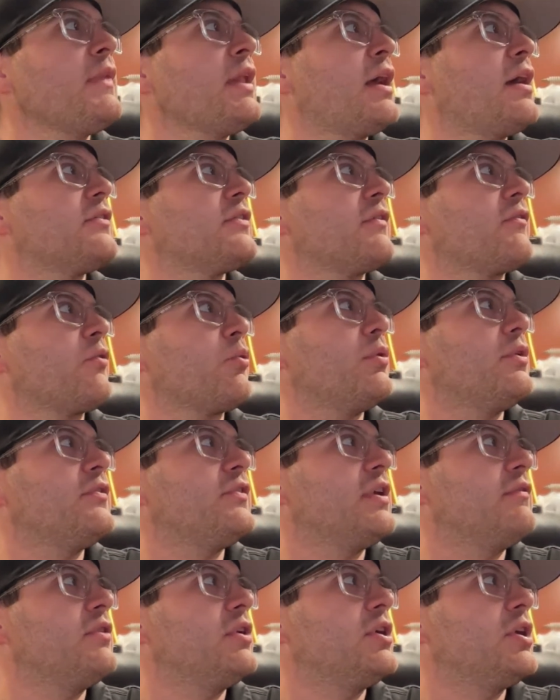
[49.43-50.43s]
How's
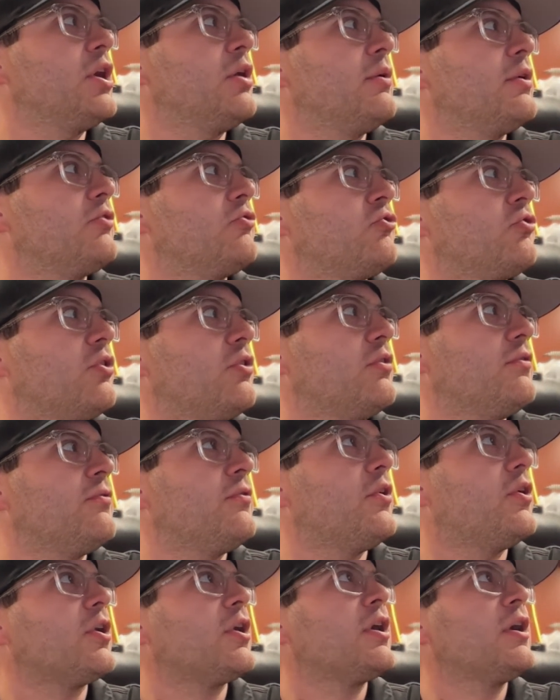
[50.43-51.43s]
everyone's evening going so
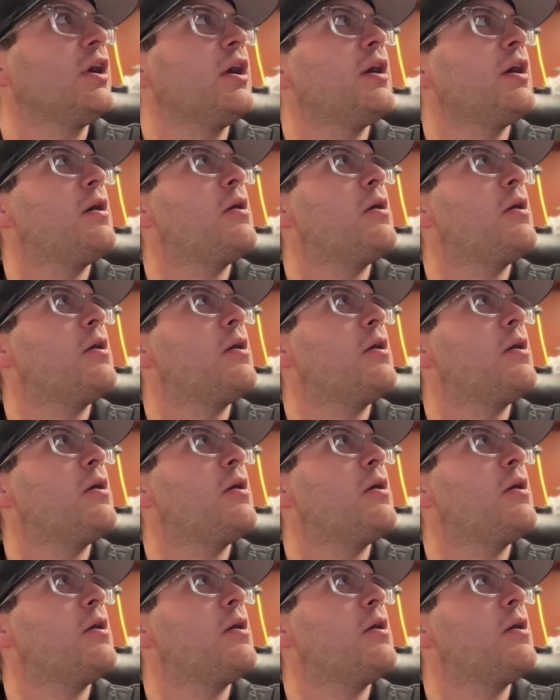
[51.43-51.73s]
far?